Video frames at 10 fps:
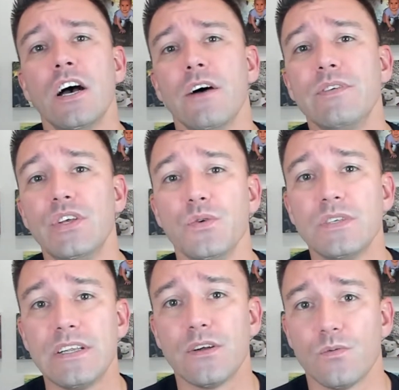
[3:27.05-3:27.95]
of
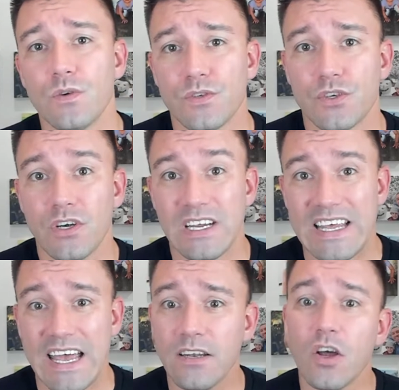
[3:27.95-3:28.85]
using their realtor
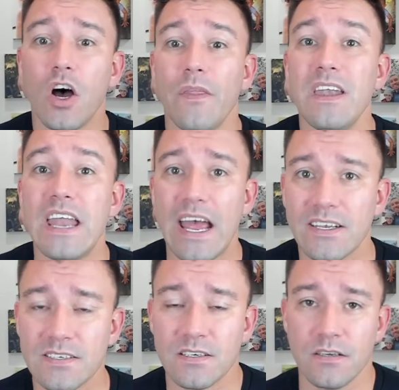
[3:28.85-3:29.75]
again on the
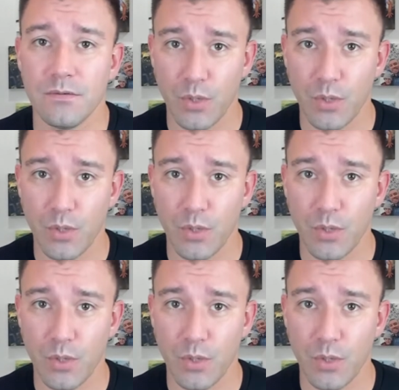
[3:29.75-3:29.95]
next